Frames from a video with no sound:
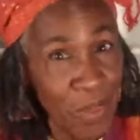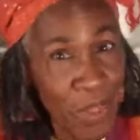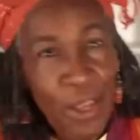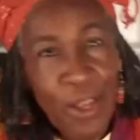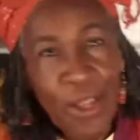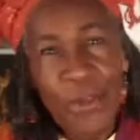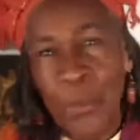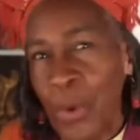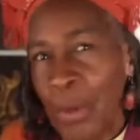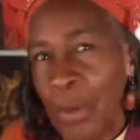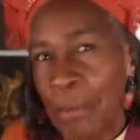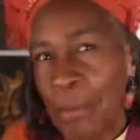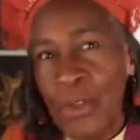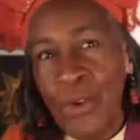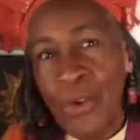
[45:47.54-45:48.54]
The
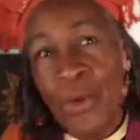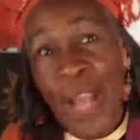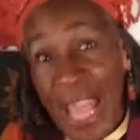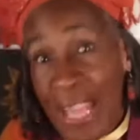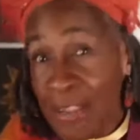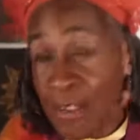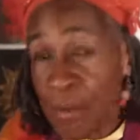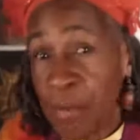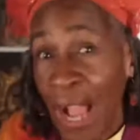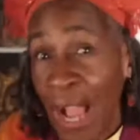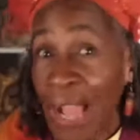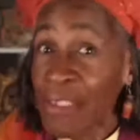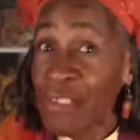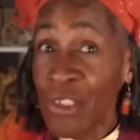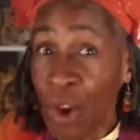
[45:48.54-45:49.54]
Women Who
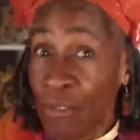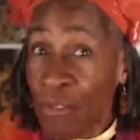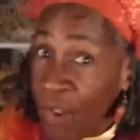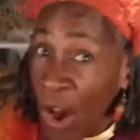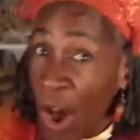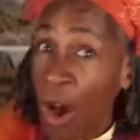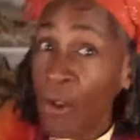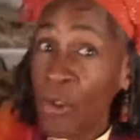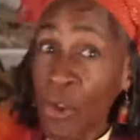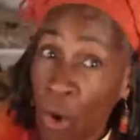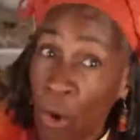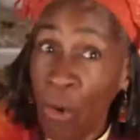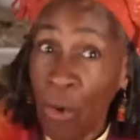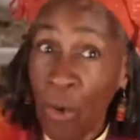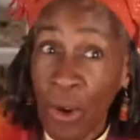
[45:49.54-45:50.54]
Enterprise Fall
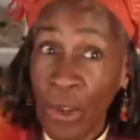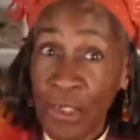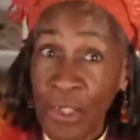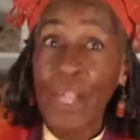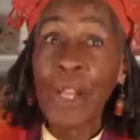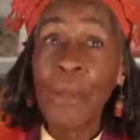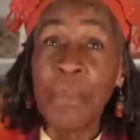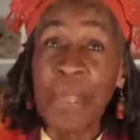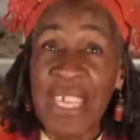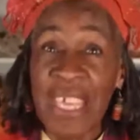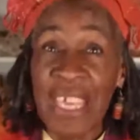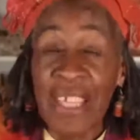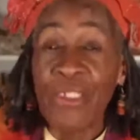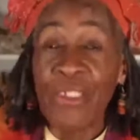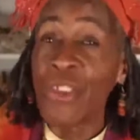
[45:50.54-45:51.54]
Cohort
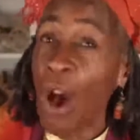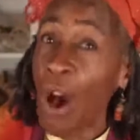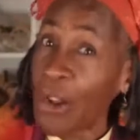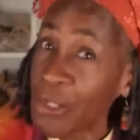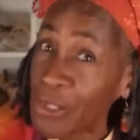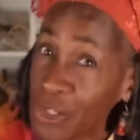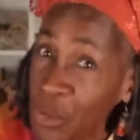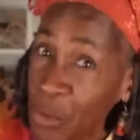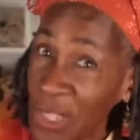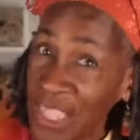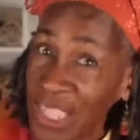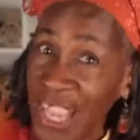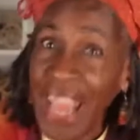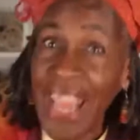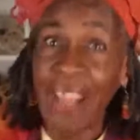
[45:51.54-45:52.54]
begins August
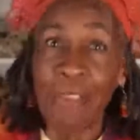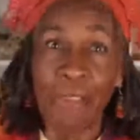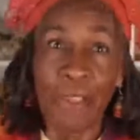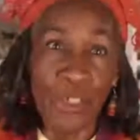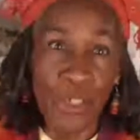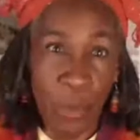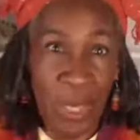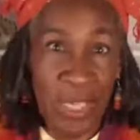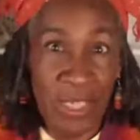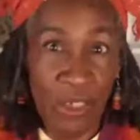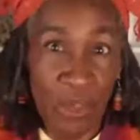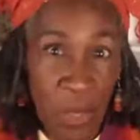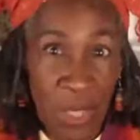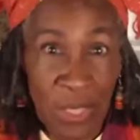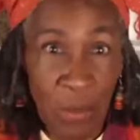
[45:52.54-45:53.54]
28th,
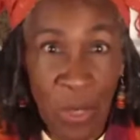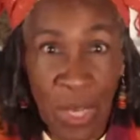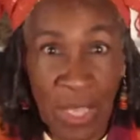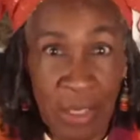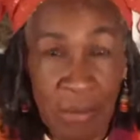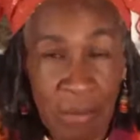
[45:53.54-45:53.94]
2021.